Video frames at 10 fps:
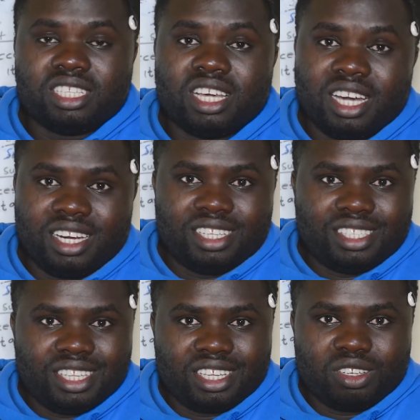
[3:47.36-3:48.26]
it is the
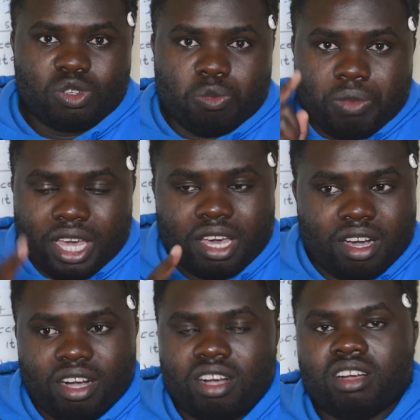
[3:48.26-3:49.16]
hardest thing to
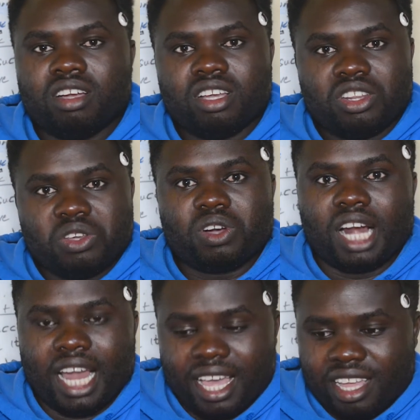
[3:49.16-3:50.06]
make
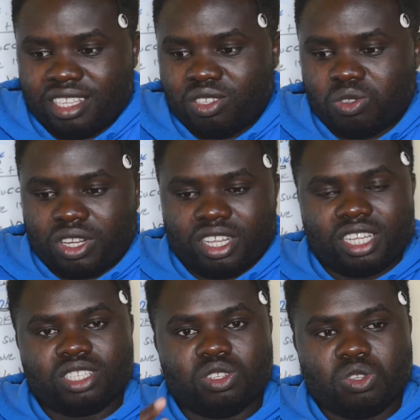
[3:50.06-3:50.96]
new clients, to
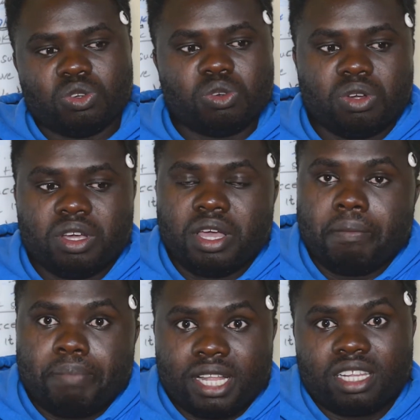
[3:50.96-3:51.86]
create new
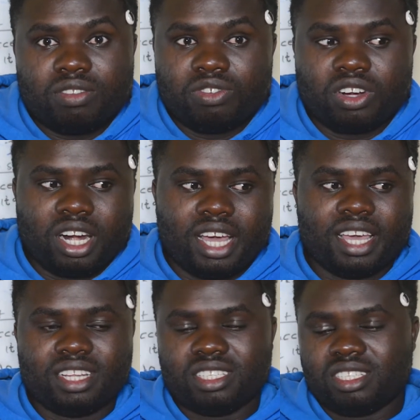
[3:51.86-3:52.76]
building for
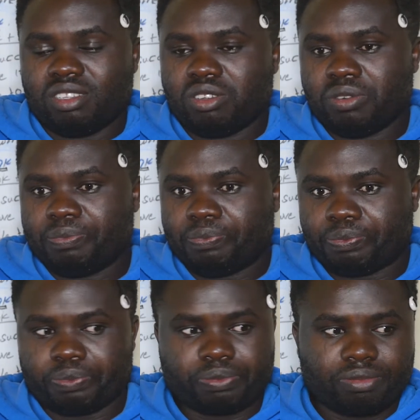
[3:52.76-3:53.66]
clients, you know,
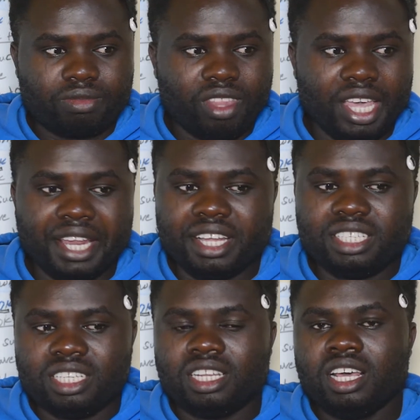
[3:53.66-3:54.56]

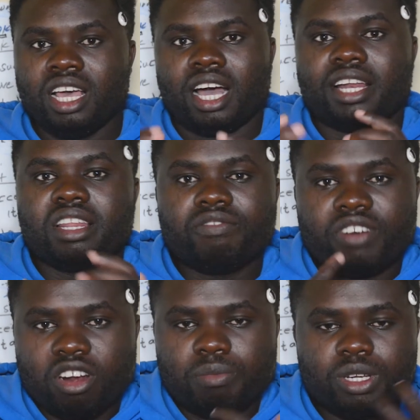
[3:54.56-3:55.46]
creating an
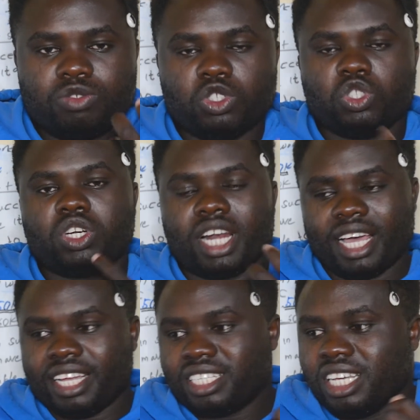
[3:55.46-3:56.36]
environment for new
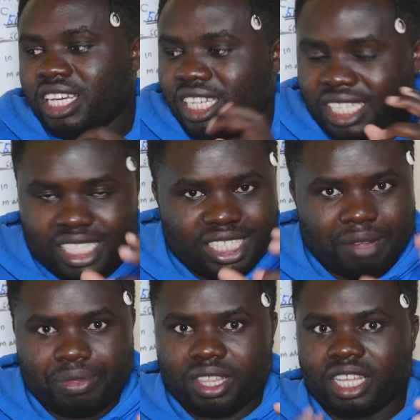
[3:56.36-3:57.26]
clients. It
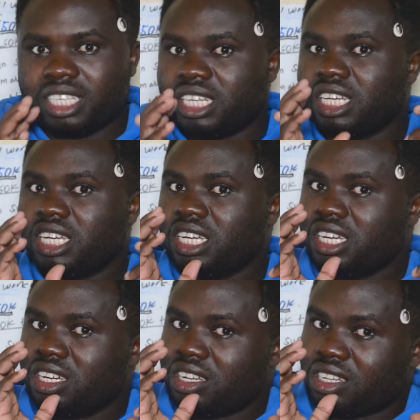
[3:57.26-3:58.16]
is something that
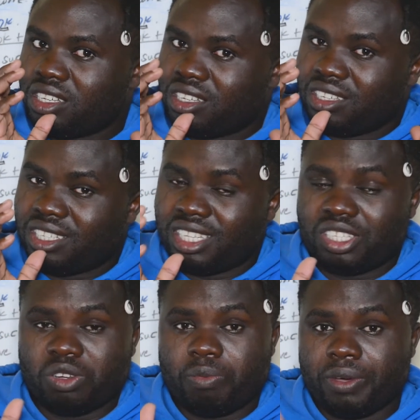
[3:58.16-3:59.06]

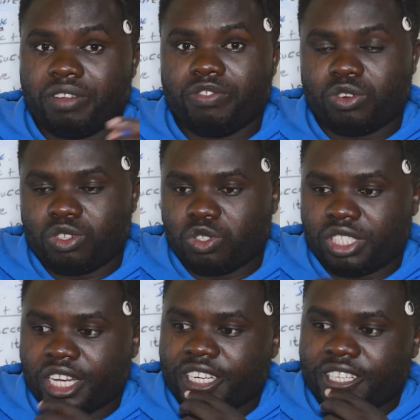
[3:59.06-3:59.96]
it is so painful to